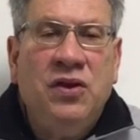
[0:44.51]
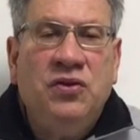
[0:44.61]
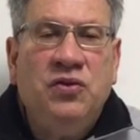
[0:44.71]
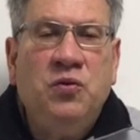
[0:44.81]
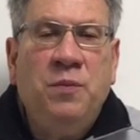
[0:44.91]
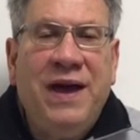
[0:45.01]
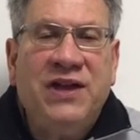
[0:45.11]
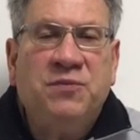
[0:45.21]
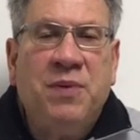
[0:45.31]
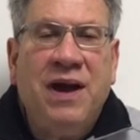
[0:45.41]
Two
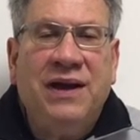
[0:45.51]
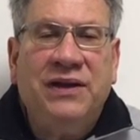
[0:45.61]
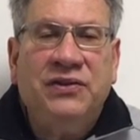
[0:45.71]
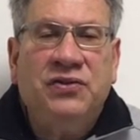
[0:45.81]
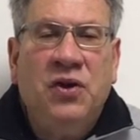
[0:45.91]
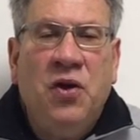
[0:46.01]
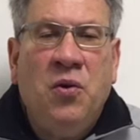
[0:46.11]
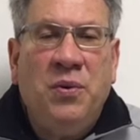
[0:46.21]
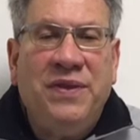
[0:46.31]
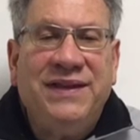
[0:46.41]
patch pockets
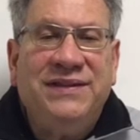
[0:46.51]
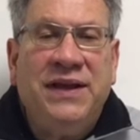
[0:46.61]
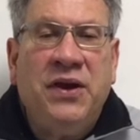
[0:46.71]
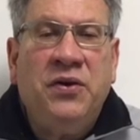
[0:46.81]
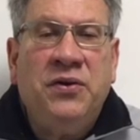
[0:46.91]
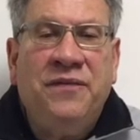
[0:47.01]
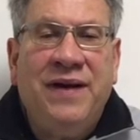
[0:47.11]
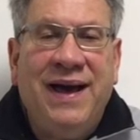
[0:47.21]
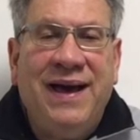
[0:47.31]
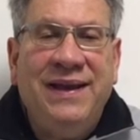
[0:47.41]
with a center
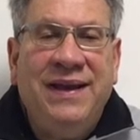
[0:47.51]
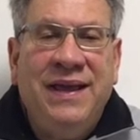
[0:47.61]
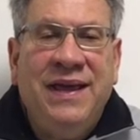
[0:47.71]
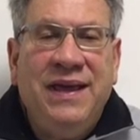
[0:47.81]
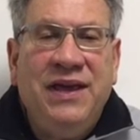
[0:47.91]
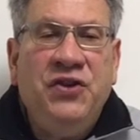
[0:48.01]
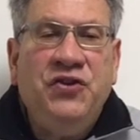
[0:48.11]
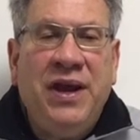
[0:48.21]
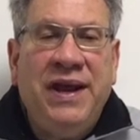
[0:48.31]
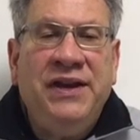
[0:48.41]
divide, each
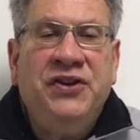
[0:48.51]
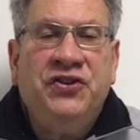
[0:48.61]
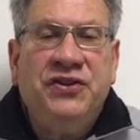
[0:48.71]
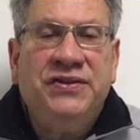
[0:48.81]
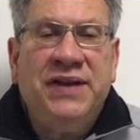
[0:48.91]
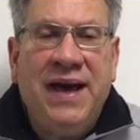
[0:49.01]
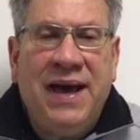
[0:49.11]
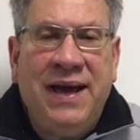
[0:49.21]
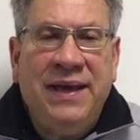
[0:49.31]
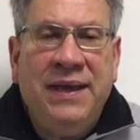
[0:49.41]
8 inches
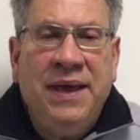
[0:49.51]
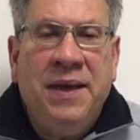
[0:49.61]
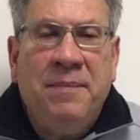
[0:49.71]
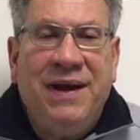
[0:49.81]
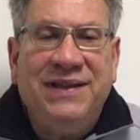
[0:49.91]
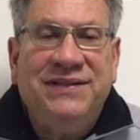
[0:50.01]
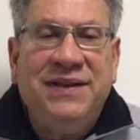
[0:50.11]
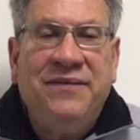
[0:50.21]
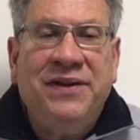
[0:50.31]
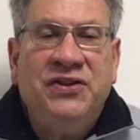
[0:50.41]
high by
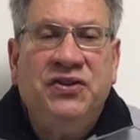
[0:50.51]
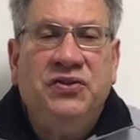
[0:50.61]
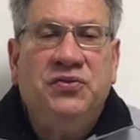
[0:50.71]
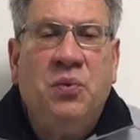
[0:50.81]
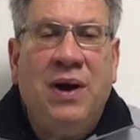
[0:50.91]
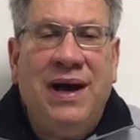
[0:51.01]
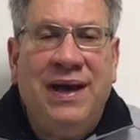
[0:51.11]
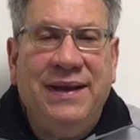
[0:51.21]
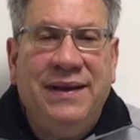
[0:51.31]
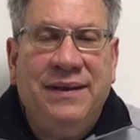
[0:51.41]
7 inches wide.